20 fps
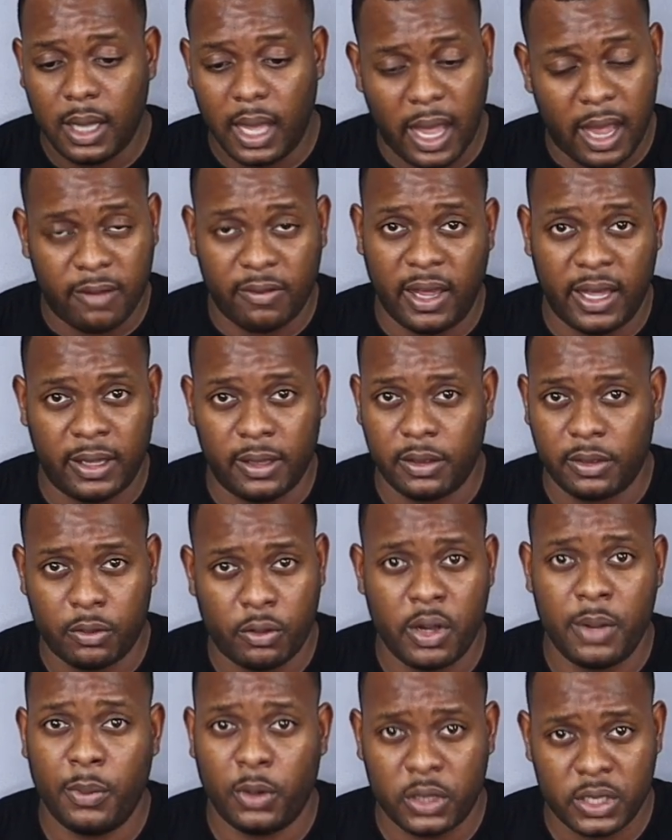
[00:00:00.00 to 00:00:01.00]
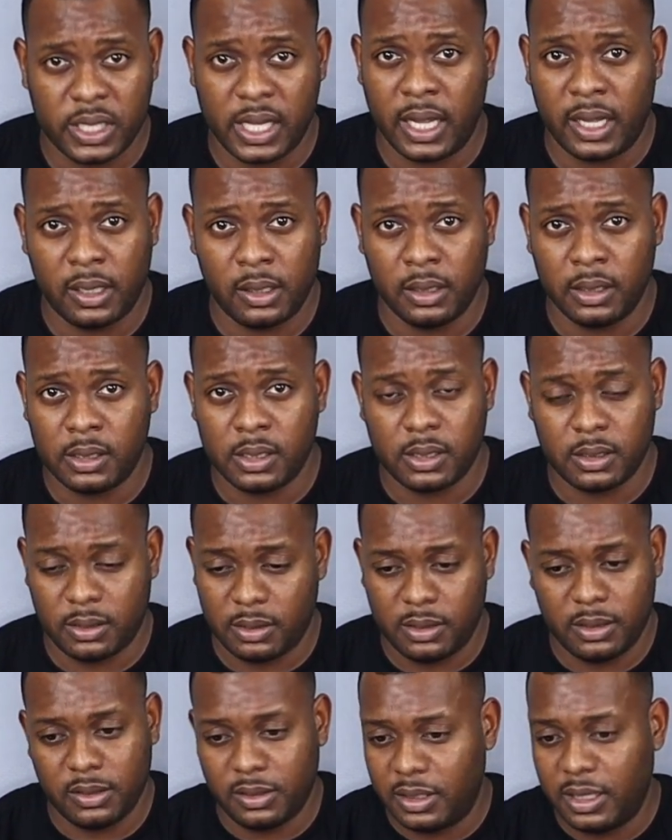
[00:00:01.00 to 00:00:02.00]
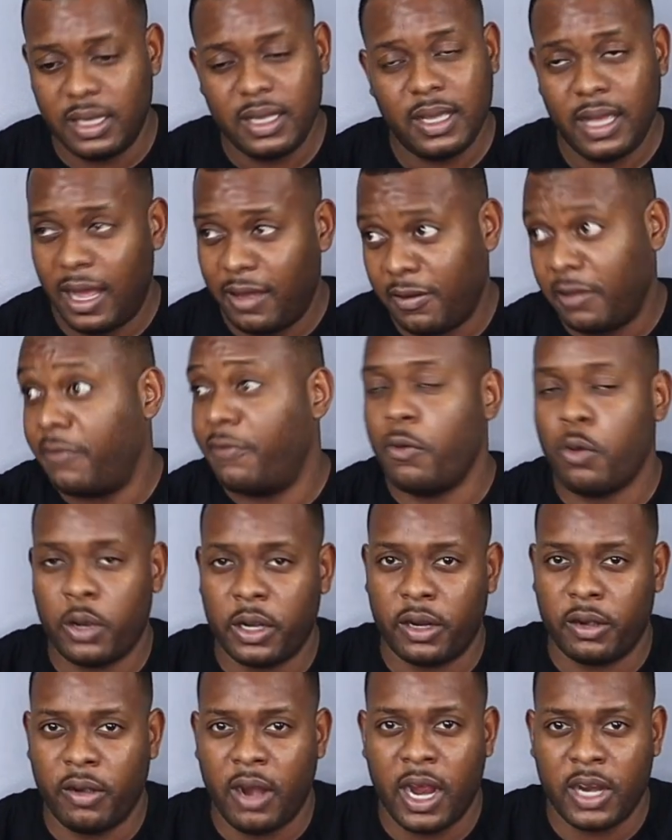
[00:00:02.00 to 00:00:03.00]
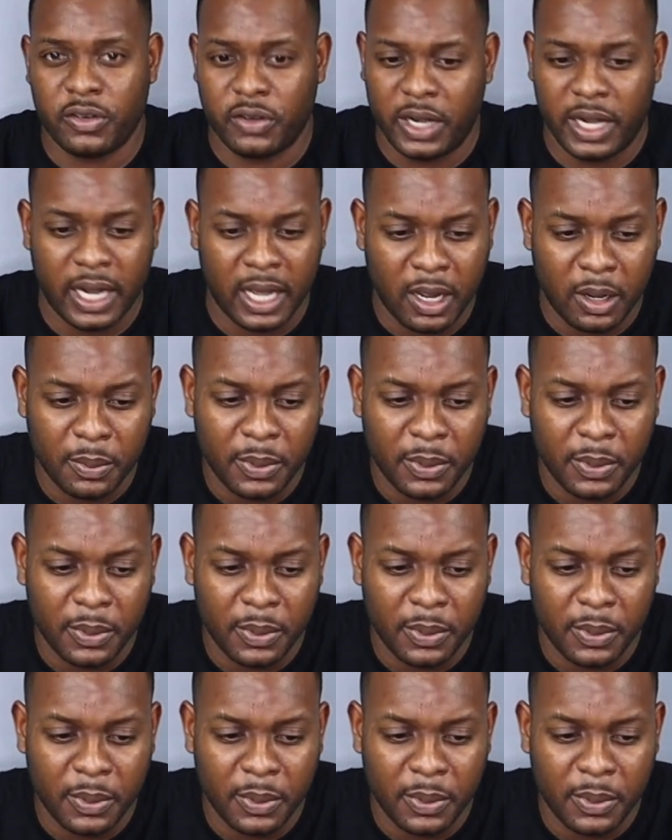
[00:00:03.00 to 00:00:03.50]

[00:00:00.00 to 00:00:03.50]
I have like 3 motorcycles. I have like 4 in the garage right now.